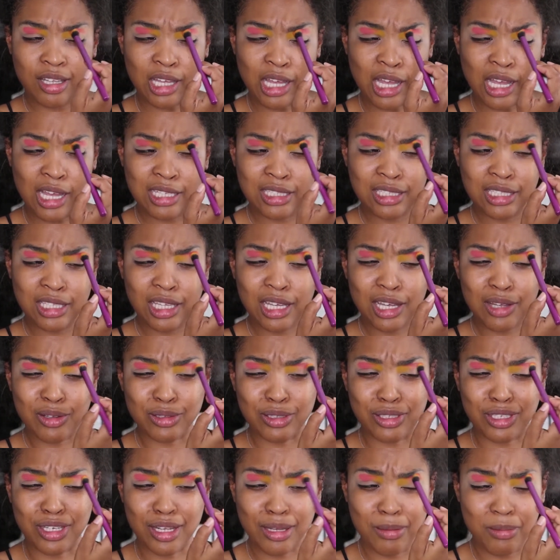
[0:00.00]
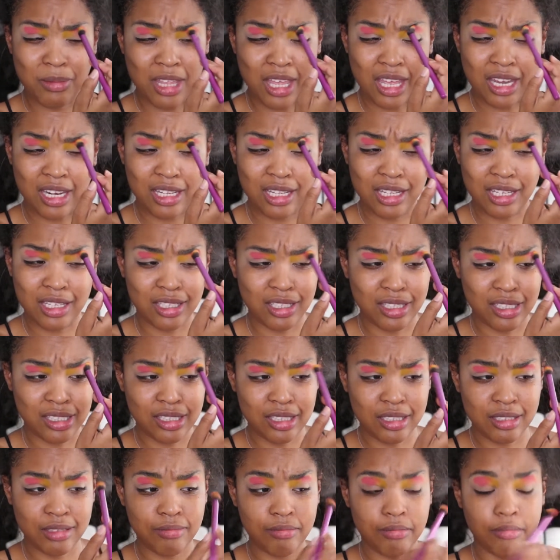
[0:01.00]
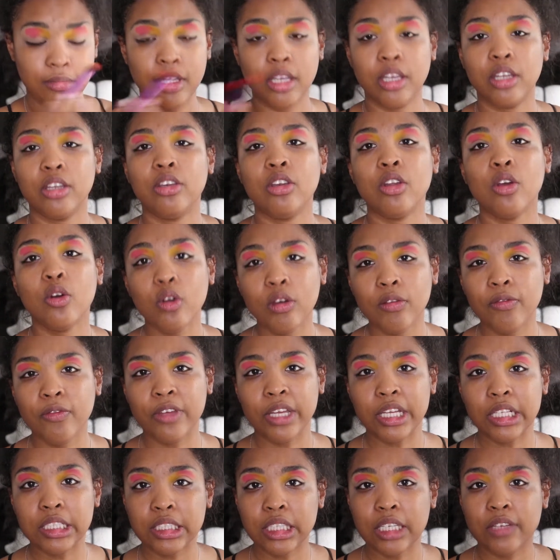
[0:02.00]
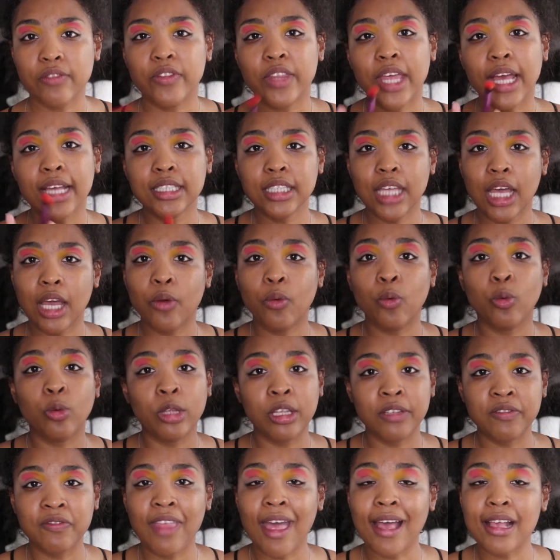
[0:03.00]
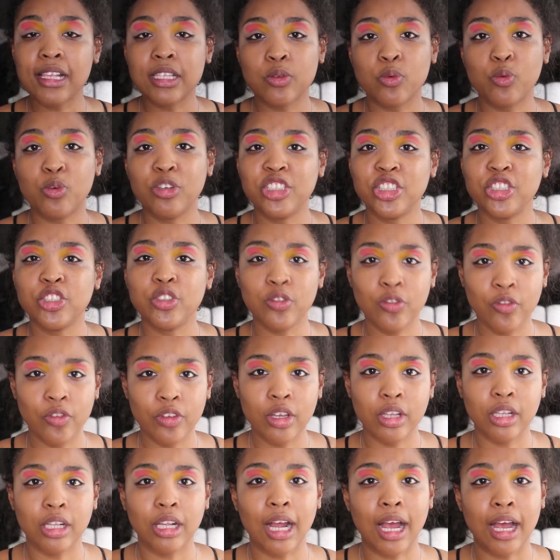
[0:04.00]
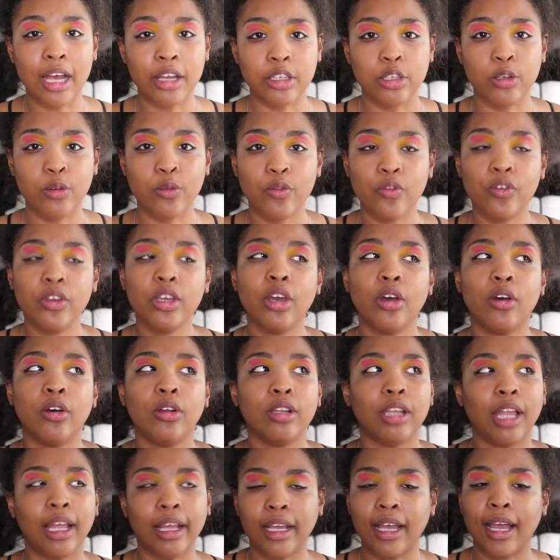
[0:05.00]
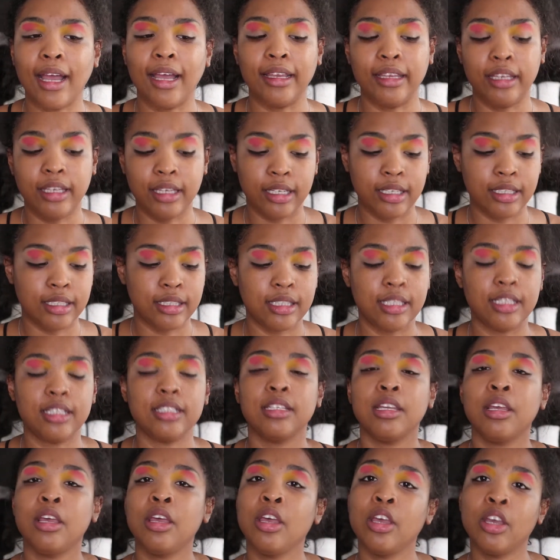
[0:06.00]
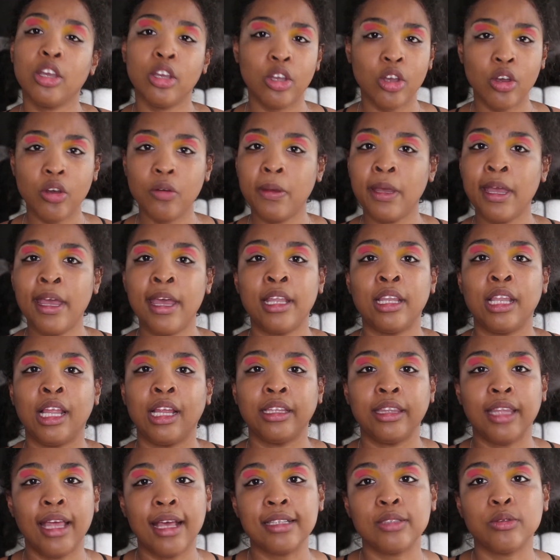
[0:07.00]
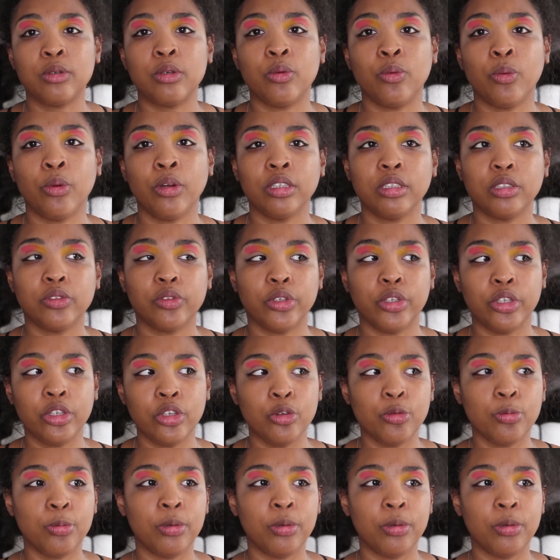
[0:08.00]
I see how dumb that is. No offense, if that's what you feel and how you feel, like, I get it, sis. Go ahead, like, that's what works for you.